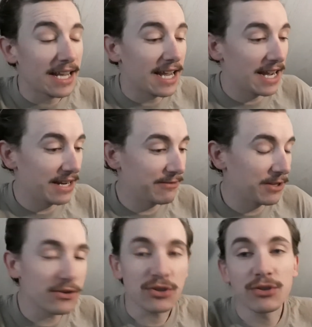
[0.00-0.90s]
And for
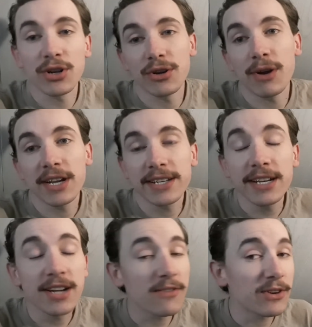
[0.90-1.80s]
those of you who don't know, I did
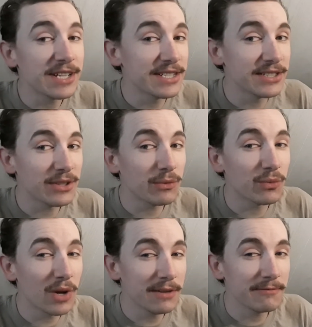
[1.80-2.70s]
cover his
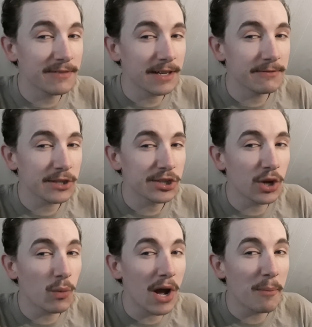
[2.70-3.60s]
one fanfiction a
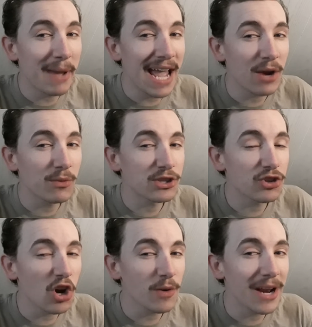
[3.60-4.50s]
while back, which
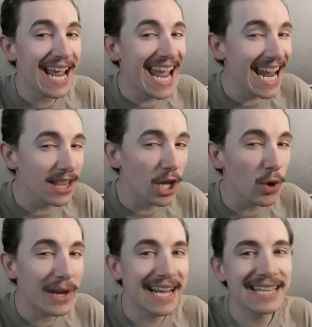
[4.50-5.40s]
talked about Halo
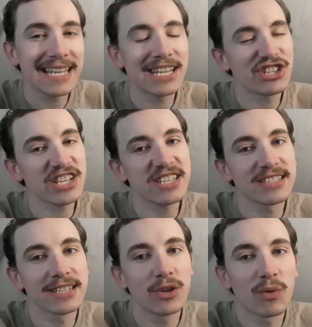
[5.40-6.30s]
in the Justice
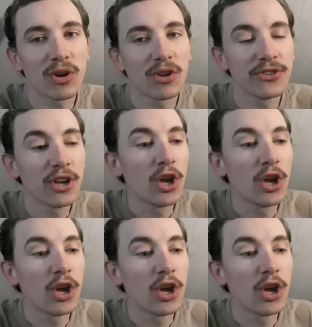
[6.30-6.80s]
League world